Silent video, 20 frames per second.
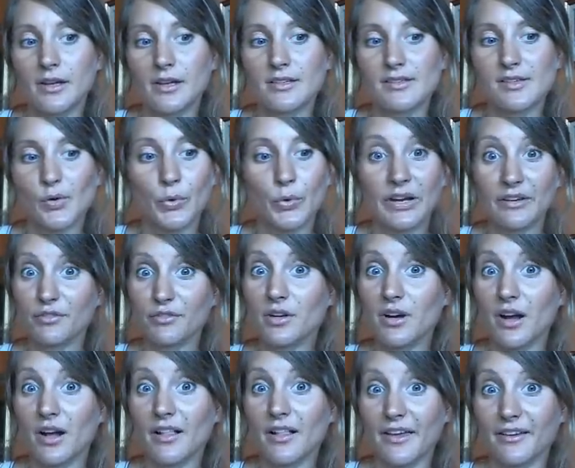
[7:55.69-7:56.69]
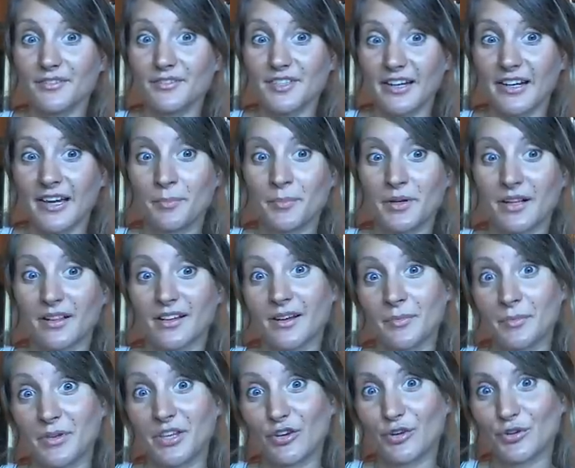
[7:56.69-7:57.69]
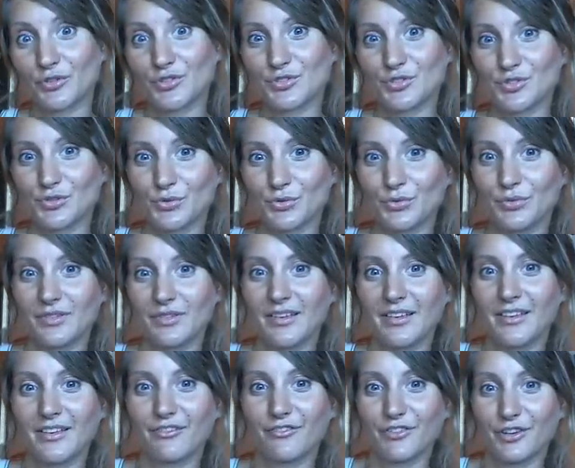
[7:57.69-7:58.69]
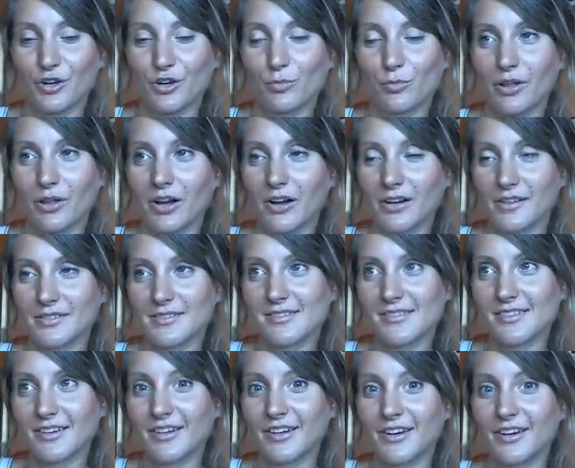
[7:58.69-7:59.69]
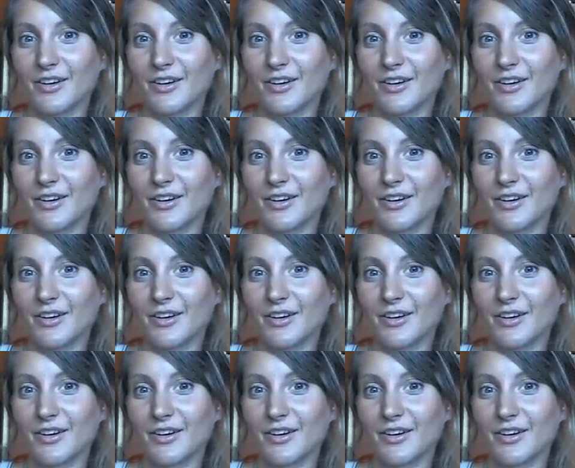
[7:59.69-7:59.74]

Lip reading: So whenever I'll have time, I'll come here to do video blogs